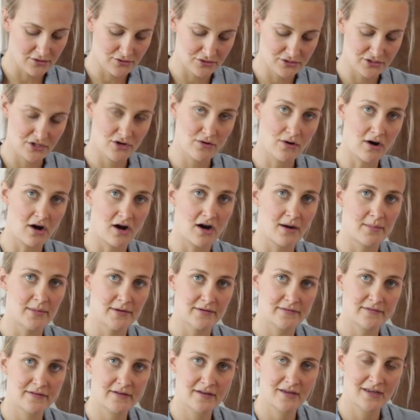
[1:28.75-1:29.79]
and there's no harm
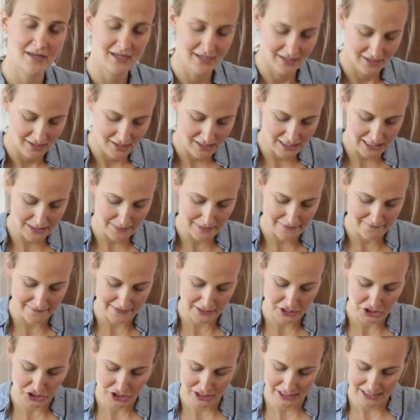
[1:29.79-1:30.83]
of cutting my
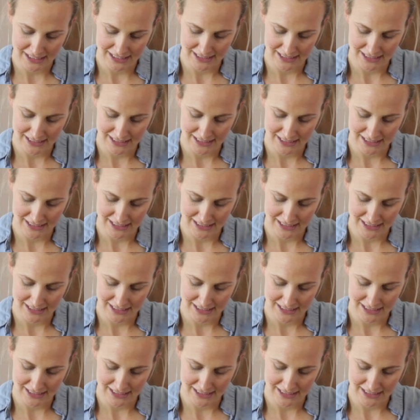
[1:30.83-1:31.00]
fingers.